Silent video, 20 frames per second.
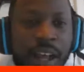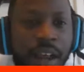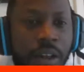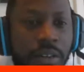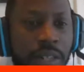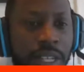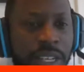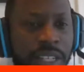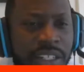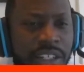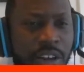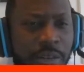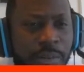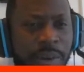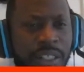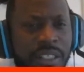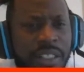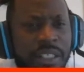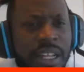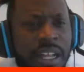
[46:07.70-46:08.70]
don't think it's so
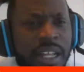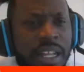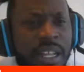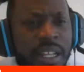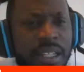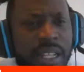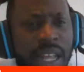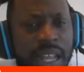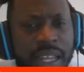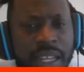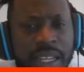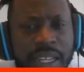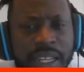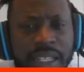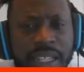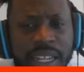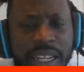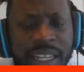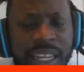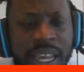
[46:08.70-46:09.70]
much that
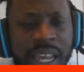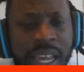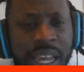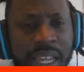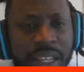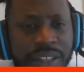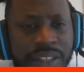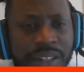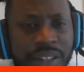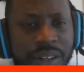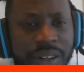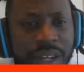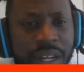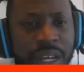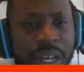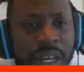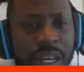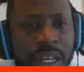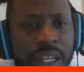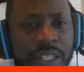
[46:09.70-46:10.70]
he's a cancer.
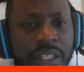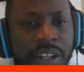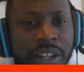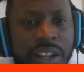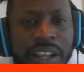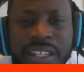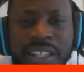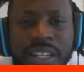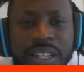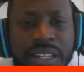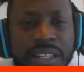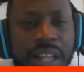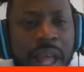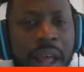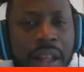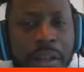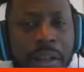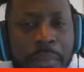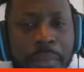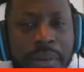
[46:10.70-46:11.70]
It's his
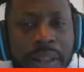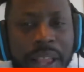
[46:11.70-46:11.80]
style of